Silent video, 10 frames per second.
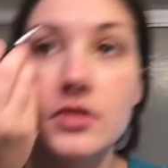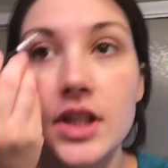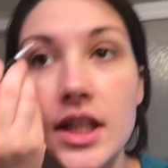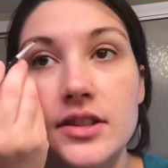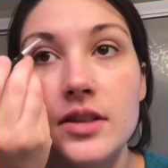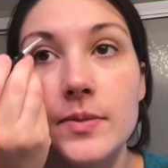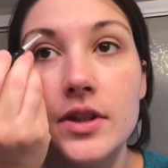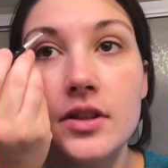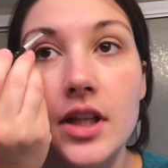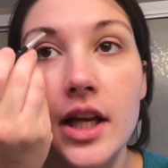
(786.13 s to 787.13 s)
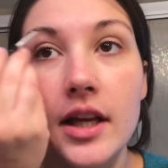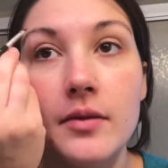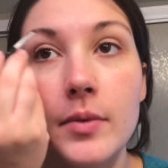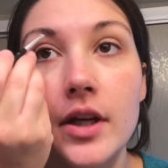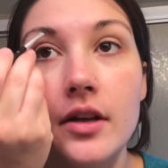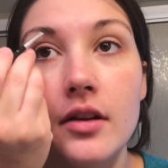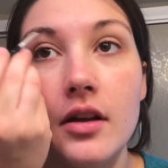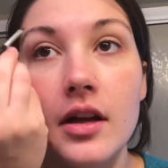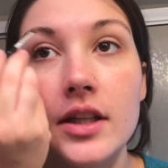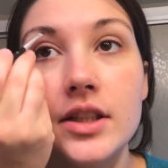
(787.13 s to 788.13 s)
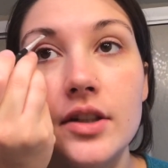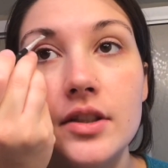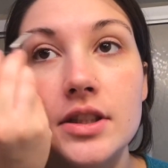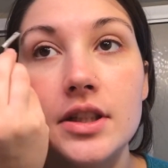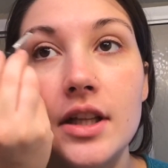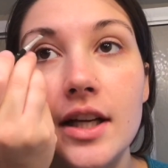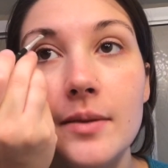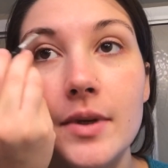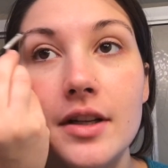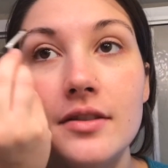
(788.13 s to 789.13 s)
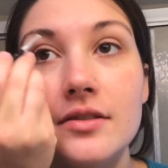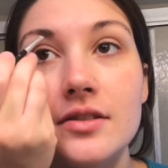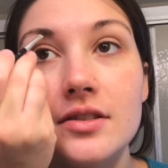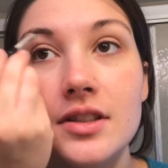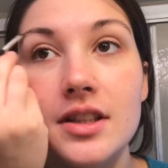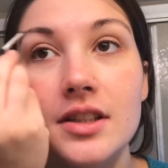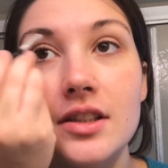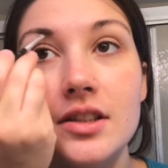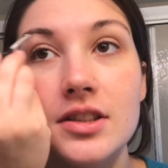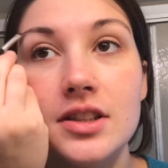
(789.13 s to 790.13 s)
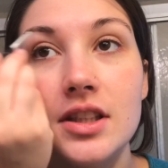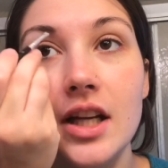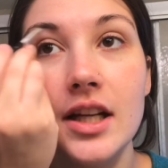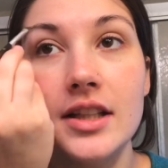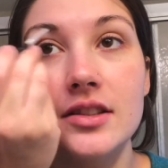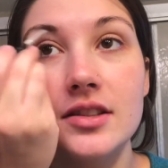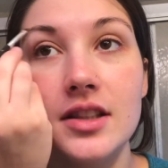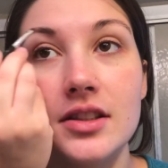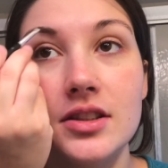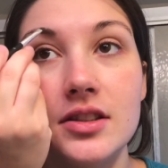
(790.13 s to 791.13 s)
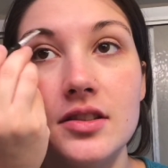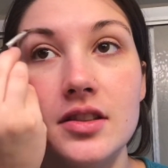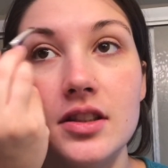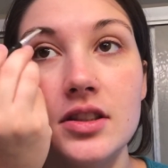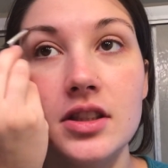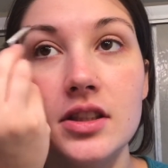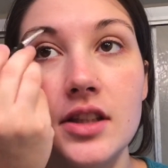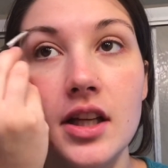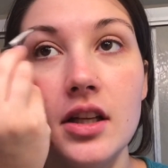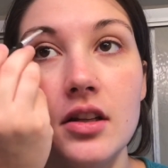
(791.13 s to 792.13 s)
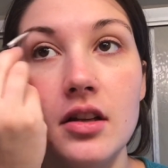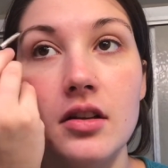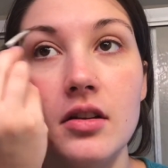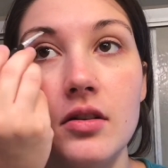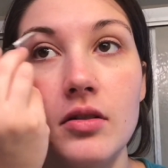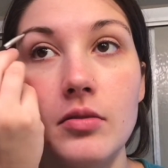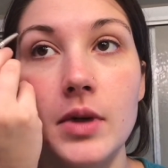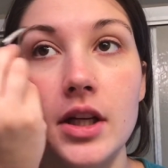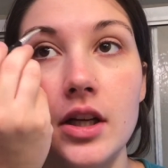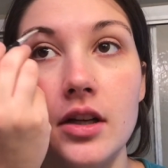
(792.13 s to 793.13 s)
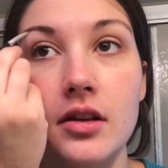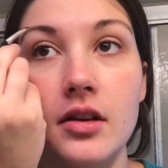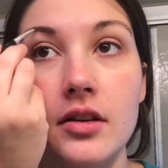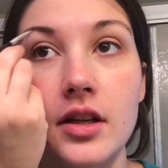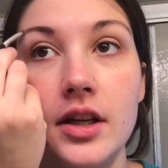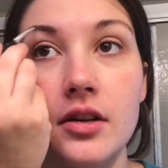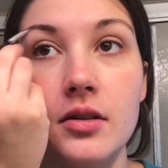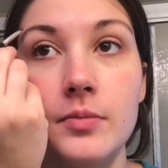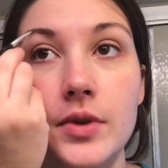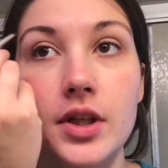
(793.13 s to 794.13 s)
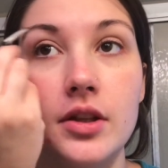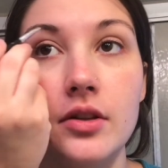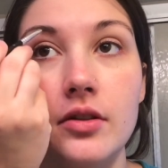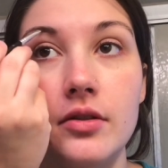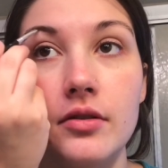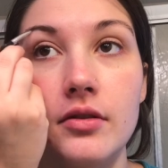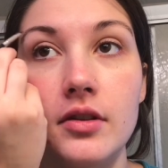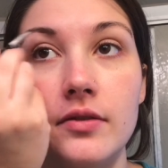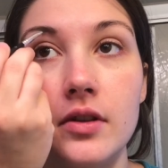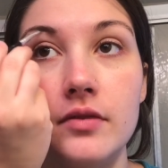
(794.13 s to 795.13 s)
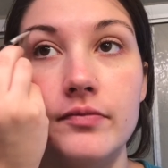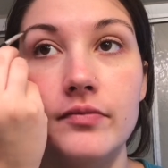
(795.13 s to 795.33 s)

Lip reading: Today's her birthday, but I noticed her eyebrows, and she got extensions done, she said, and oh my god, they are beautiful.